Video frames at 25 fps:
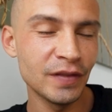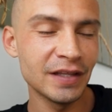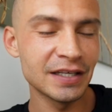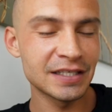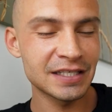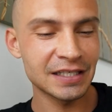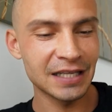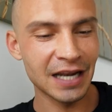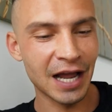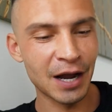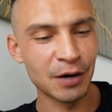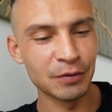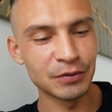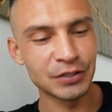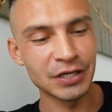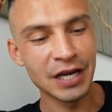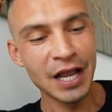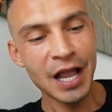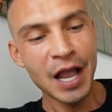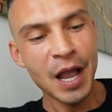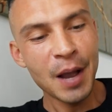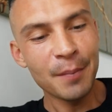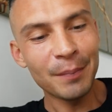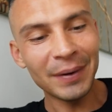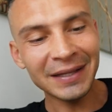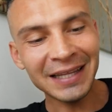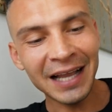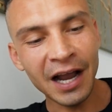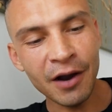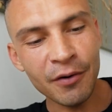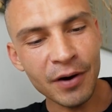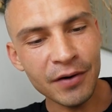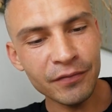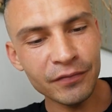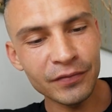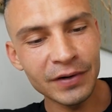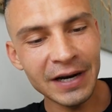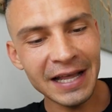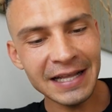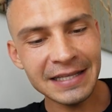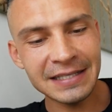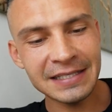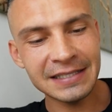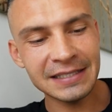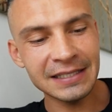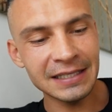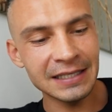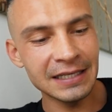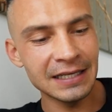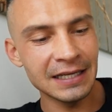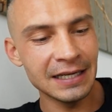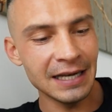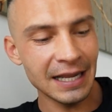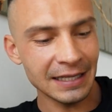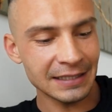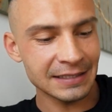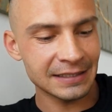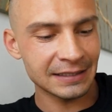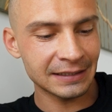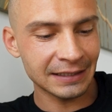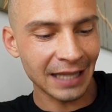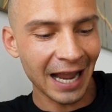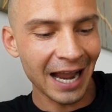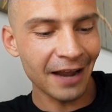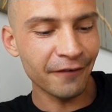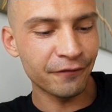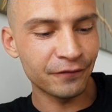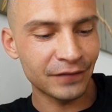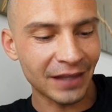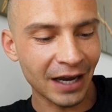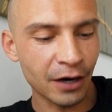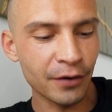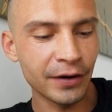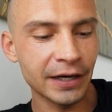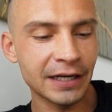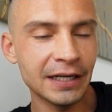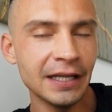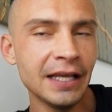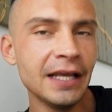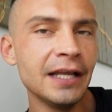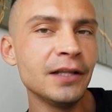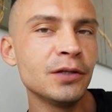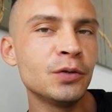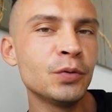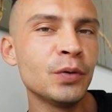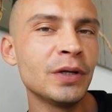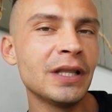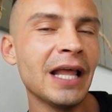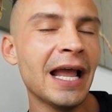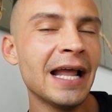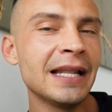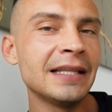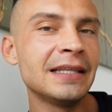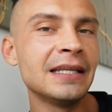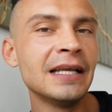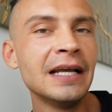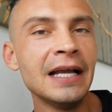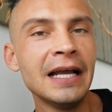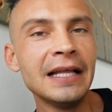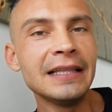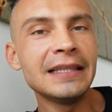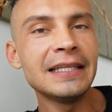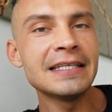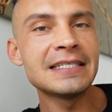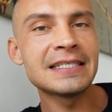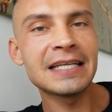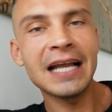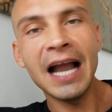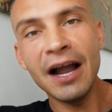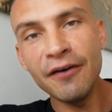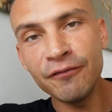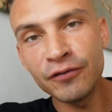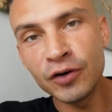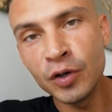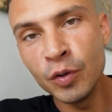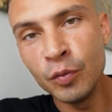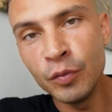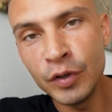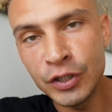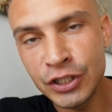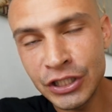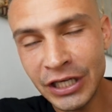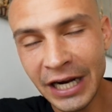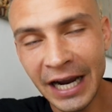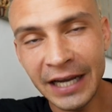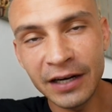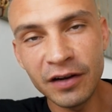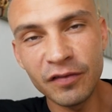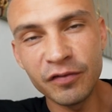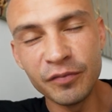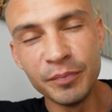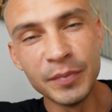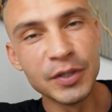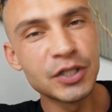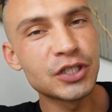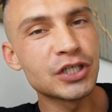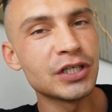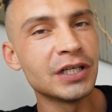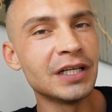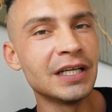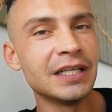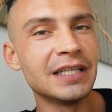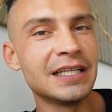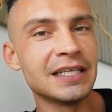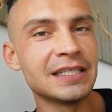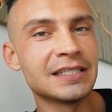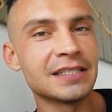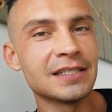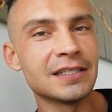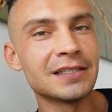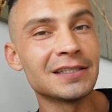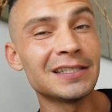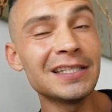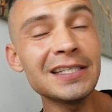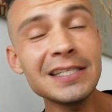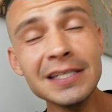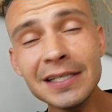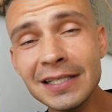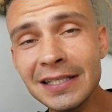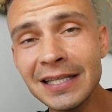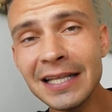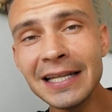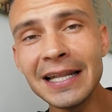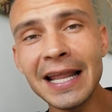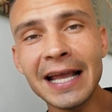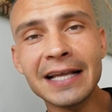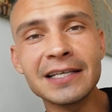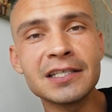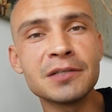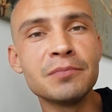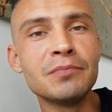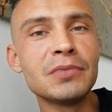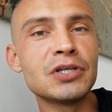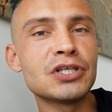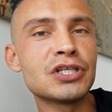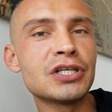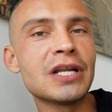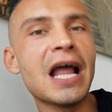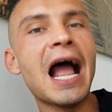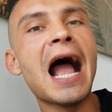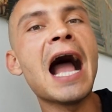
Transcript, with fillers: this launch. But however, let's uh, let's dive directly into it and discover which kind of mission this is. This is the next mission